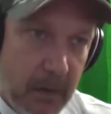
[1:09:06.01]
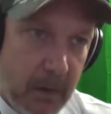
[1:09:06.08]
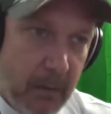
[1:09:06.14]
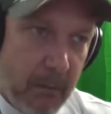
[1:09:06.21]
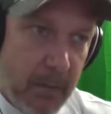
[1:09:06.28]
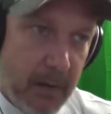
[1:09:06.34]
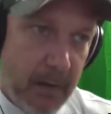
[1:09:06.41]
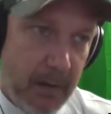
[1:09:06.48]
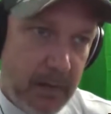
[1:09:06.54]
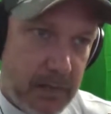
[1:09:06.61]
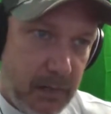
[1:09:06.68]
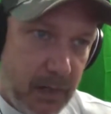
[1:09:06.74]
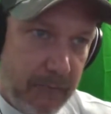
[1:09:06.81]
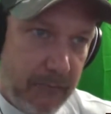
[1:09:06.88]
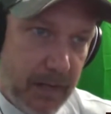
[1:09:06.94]
But our
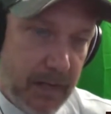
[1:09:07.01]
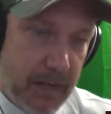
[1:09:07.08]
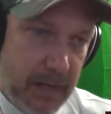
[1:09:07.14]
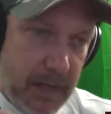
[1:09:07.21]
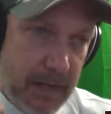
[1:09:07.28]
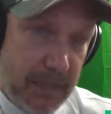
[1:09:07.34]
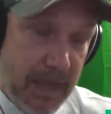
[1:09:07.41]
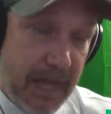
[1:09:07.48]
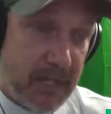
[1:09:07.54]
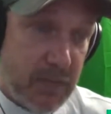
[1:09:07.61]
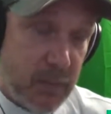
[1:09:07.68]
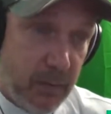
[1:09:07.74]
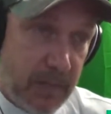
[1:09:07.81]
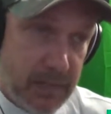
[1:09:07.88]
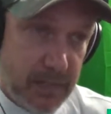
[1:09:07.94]
and that's what
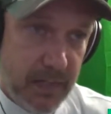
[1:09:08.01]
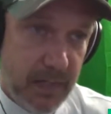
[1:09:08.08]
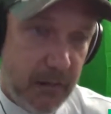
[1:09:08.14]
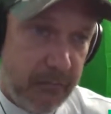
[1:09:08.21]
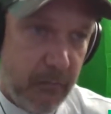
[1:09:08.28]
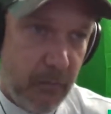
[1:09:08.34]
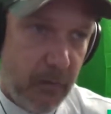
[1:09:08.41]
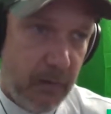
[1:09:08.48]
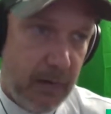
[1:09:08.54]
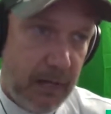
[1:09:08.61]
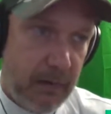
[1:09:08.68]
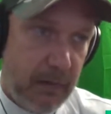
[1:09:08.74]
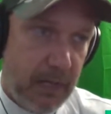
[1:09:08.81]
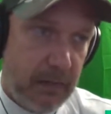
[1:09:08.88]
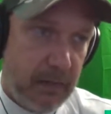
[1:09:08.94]
it's there for. And
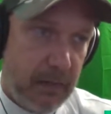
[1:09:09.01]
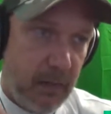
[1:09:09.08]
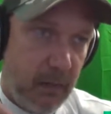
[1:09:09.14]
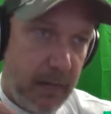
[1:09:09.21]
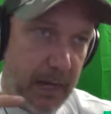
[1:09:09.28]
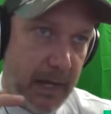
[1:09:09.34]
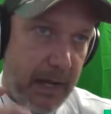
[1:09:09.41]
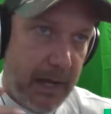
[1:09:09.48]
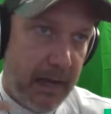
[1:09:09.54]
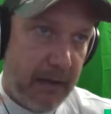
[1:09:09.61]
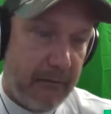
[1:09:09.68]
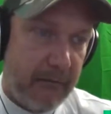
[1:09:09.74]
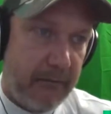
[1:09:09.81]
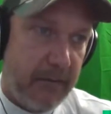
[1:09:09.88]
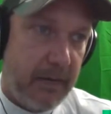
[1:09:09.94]
we have,
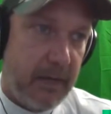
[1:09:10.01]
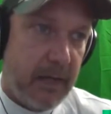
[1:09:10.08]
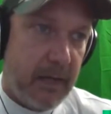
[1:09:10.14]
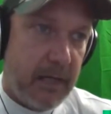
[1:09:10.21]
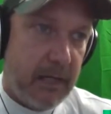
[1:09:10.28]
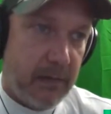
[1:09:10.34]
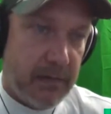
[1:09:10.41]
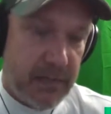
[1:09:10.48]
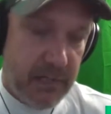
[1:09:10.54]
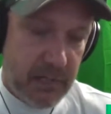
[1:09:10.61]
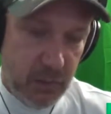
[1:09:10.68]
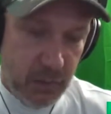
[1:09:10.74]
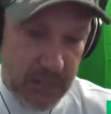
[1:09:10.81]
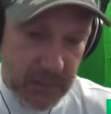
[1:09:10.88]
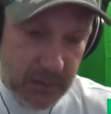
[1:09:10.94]
a
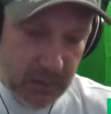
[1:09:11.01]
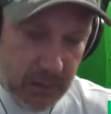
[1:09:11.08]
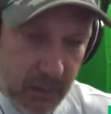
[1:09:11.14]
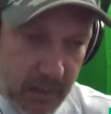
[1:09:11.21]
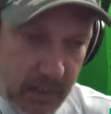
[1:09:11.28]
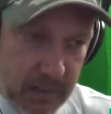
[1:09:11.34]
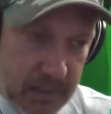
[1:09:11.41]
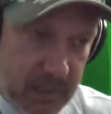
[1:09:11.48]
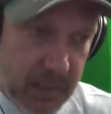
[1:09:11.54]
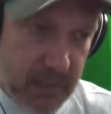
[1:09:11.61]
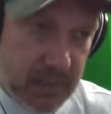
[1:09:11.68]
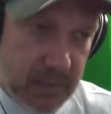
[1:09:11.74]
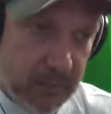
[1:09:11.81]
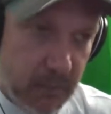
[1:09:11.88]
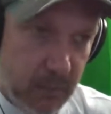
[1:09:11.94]
situational awareness system
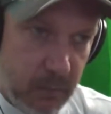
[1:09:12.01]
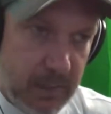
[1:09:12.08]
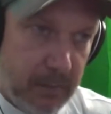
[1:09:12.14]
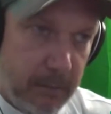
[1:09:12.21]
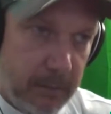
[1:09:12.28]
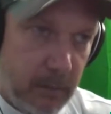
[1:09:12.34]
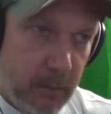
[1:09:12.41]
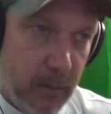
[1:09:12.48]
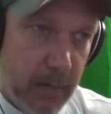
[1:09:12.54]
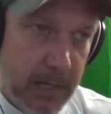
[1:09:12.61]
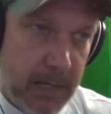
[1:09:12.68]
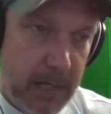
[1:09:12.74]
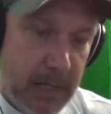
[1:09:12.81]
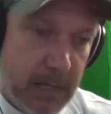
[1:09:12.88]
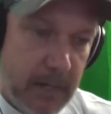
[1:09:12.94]
that we deploy
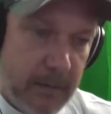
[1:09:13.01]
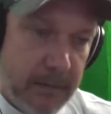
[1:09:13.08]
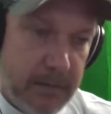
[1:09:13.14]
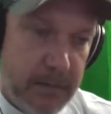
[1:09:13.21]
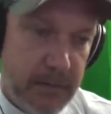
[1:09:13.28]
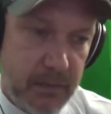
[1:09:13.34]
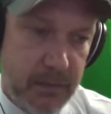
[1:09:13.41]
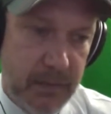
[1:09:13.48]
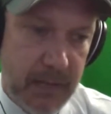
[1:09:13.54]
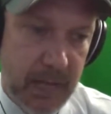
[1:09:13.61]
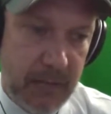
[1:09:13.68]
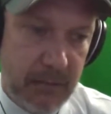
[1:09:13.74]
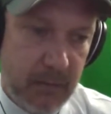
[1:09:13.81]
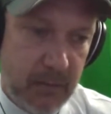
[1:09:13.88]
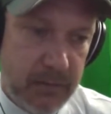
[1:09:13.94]
to be
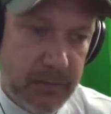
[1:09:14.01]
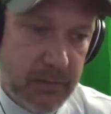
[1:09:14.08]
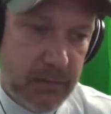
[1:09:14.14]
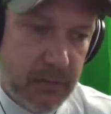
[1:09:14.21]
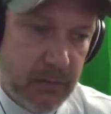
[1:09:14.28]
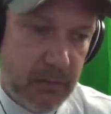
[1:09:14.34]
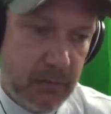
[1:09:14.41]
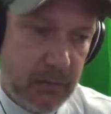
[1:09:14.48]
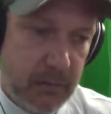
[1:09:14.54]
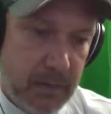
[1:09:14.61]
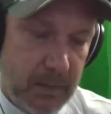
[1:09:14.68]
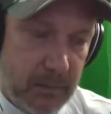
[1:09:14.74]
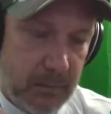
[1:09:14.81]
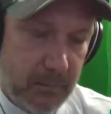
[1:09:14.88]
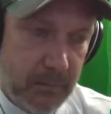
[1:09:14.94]
able to,
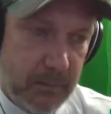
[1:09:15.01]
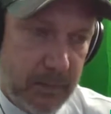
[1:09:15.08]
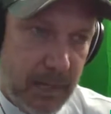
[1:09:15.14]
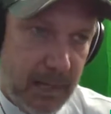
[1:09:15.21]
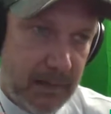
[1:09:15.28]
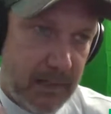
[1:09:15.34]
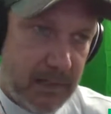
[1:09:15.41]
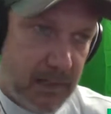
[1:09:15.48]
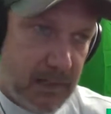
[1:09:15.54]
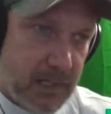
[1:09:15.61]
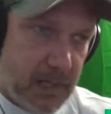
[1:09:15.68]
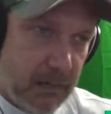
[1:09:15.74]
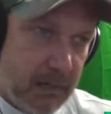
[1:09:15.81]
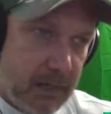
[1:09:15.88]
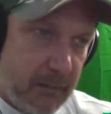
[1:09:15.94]
not necessarily
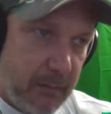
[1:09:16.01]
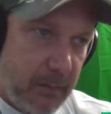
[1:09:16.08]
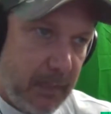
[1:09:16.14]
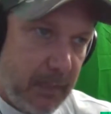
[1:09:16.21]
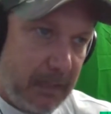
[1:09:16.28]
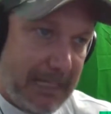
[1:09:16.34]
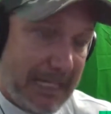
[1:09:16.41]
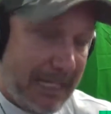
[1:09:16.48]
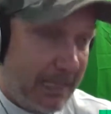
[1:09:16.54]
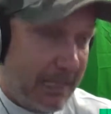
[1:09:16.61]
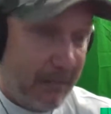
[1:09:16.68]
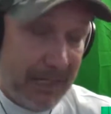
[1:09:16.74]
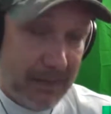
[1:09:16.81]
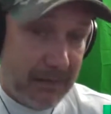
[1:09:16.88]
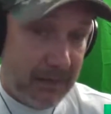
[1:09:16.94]
completely eliminate
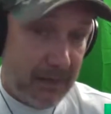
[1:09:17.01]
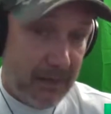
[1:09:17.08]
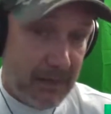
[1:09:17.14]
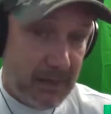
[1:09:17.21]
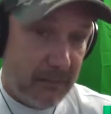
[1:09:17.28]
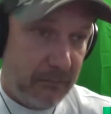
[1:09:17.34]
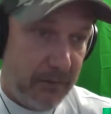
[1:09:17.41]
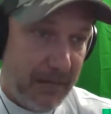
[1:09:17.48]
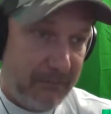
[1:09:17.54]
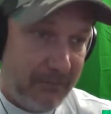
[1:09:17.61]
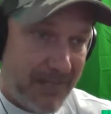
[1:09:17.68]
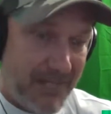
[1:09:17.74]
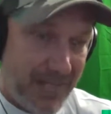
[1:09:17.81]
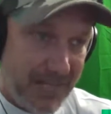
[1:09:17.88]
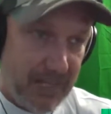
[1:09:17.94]
the loss of life, but
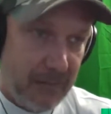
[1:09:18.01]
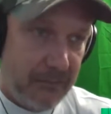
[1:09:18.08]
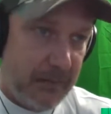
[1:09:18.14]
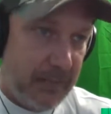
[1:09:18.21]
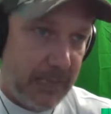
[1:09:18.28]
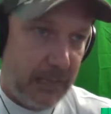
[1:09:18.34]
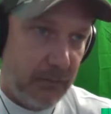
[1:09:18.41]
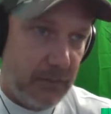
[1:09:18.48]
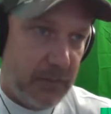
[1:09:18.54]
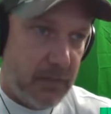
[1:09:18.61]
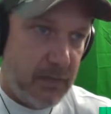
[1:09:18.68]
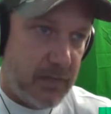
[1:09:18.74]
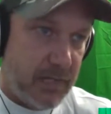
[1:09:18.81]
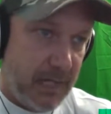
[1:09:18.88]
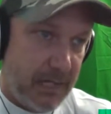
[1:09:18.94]
significantly reduce
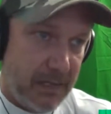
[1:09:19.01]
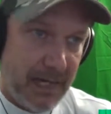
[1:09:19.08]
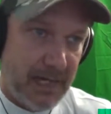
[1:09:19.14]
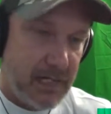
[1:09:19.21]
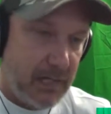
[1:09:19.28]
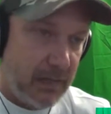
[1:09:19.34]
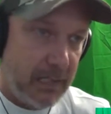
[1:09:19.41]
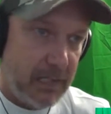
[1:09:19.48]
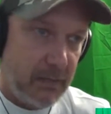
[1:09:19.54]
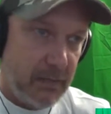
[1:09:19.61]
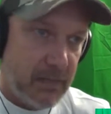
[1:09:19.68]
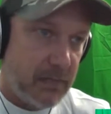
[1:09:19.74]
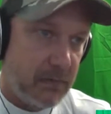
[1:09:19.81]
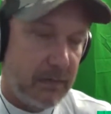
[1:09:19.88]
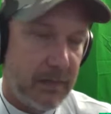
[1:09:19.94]
it and isolate it to a
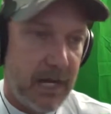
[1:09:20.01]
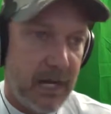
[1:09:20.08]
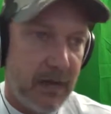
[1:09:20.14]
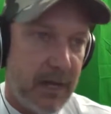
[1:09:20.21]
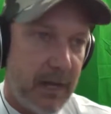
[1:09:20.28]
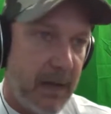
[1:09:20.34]
certain area.